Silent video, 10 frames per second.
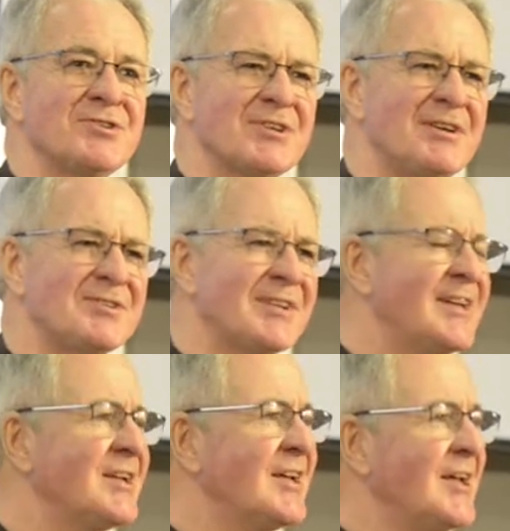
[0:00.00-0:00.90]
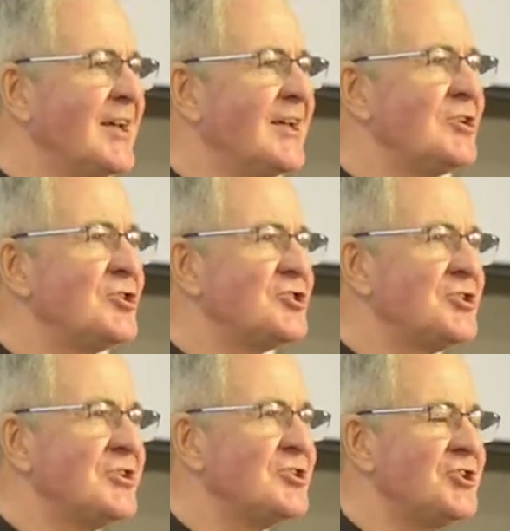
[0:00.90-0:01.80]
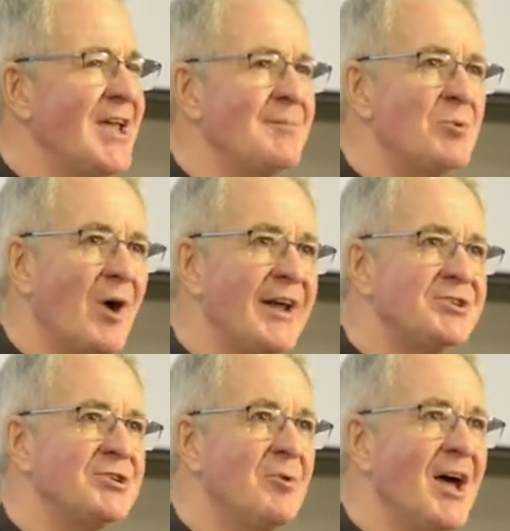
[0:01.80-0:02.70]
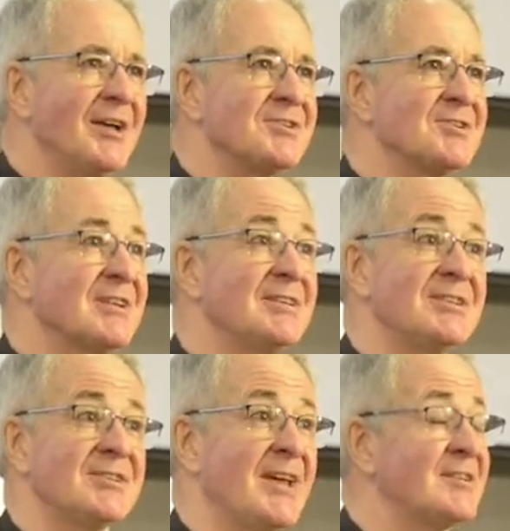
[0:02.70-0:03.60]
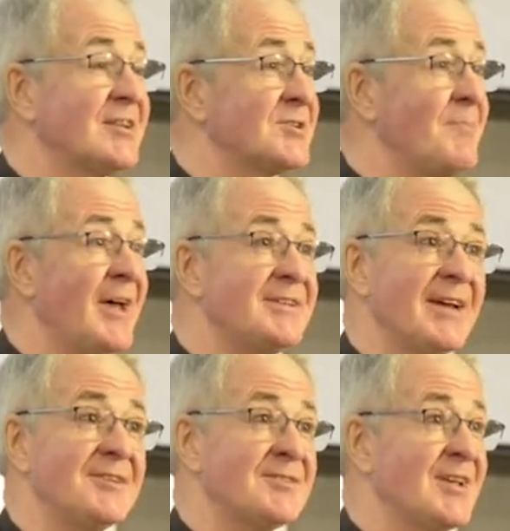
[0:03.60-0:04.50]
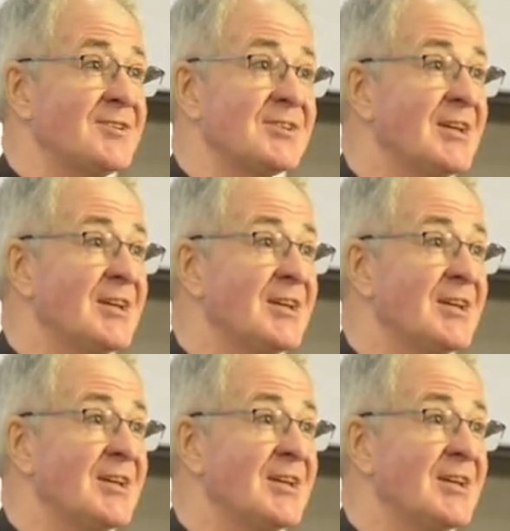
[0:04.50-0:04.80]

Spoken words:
so he said, "Jamie, why do you ask?" And he said, "Because my dad says